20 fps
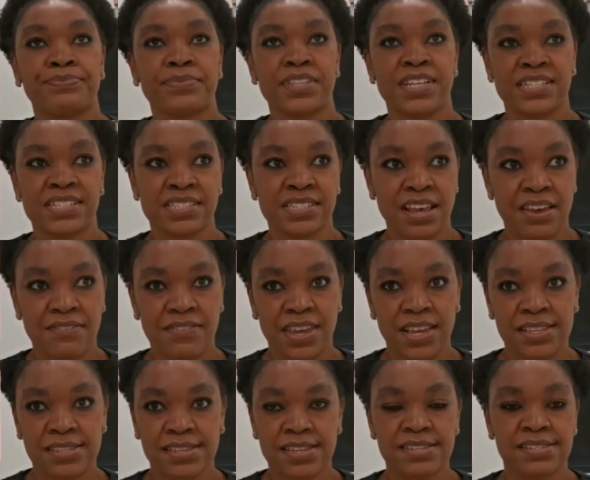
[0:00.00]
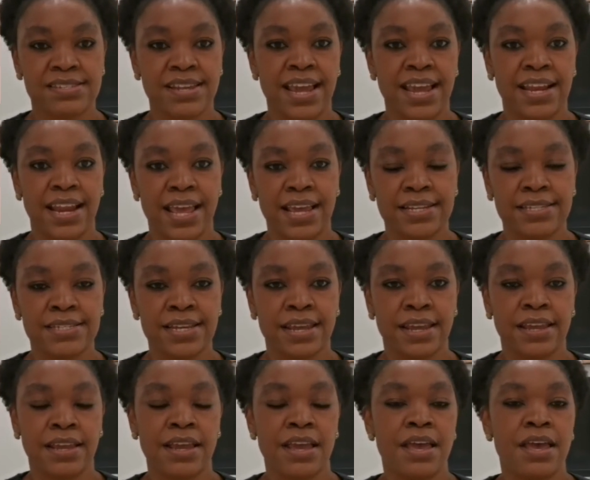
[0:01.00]
the cervix is
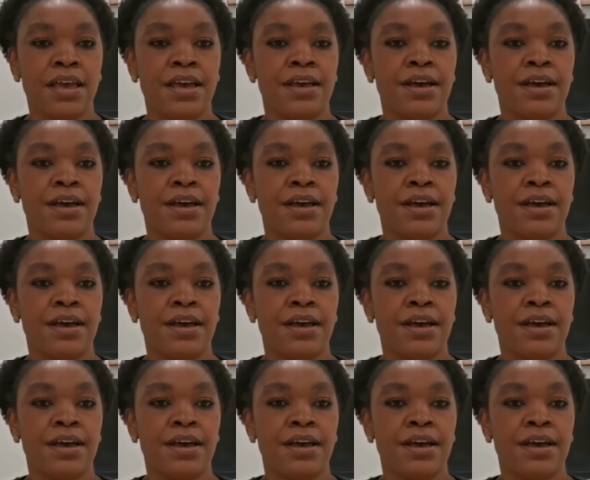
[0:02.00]
dilating